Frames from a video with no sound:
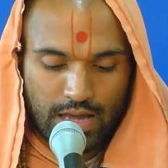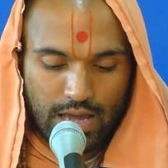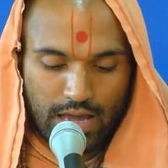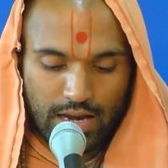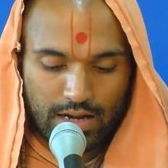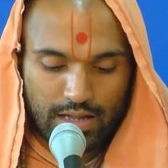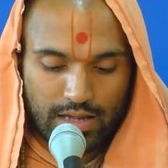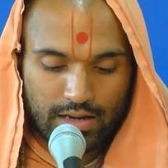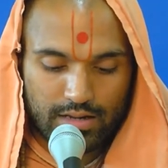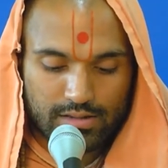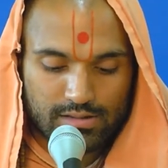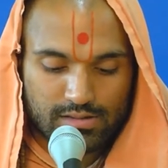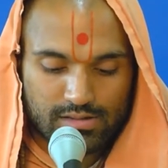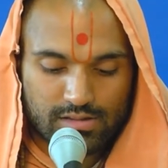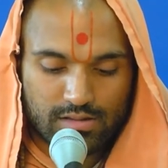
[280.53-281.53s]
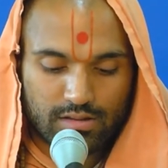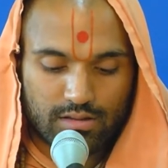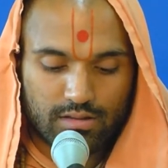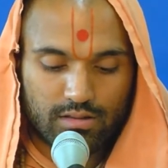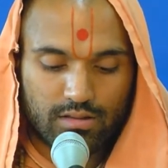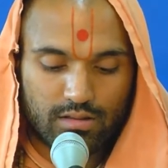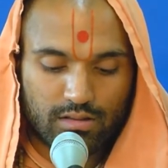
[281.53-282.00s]
and it is
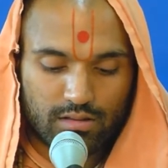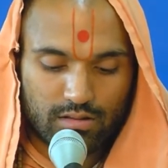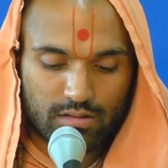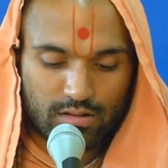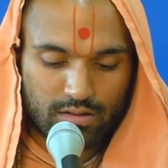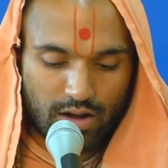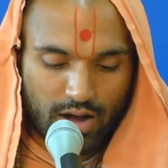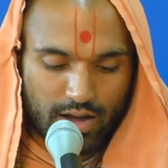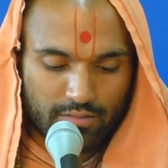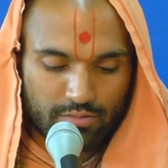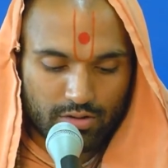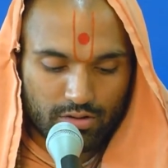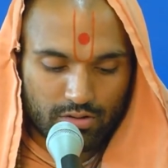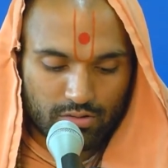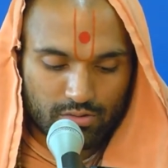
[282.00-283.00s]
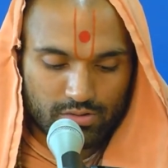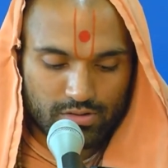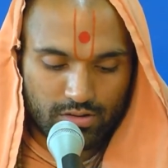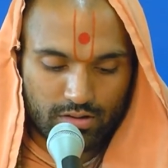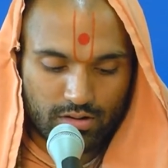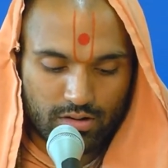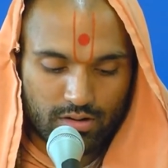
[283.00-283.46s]
the time to use
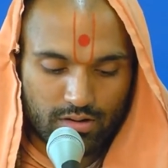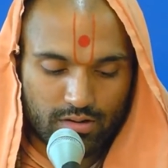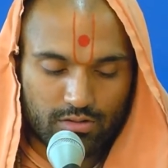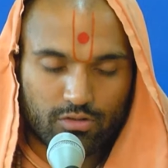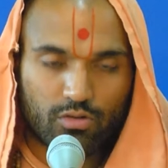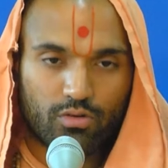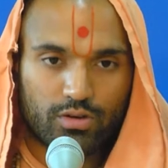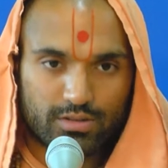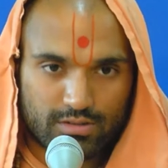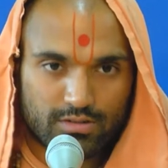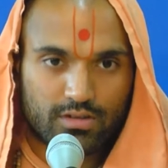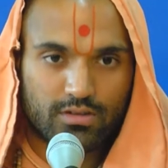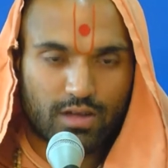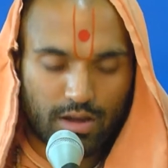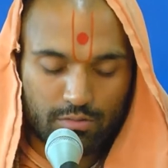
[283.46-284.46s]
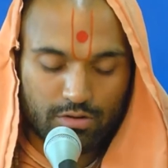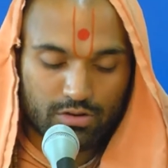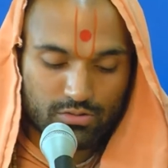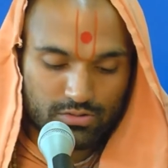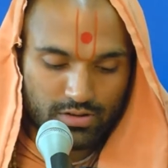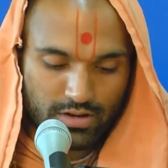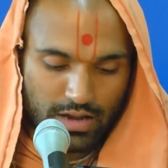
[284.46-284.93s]
it. So it's the time to
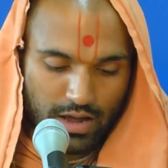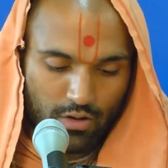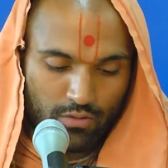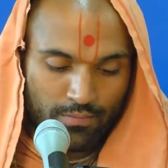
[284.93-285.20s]
use it now.